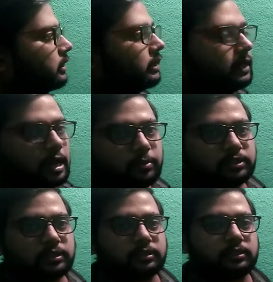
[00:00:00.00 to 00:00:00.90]
the
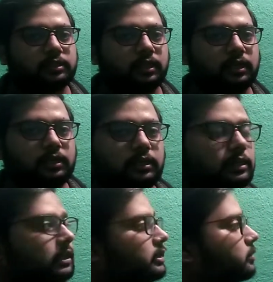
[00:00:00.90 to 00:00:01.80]
dimensions in
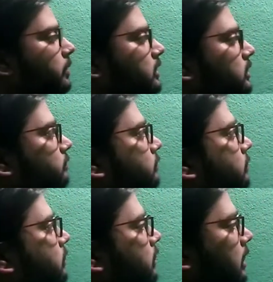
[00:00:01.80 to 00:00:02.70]
the respective
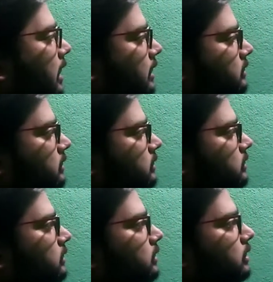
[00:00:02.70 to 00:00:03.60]

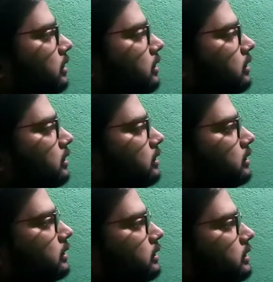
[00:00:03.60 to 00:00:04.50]
axis.
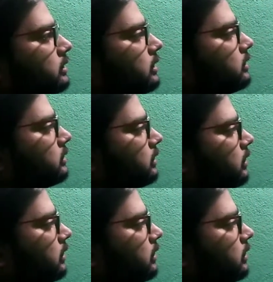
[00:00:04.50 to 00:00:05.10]
This is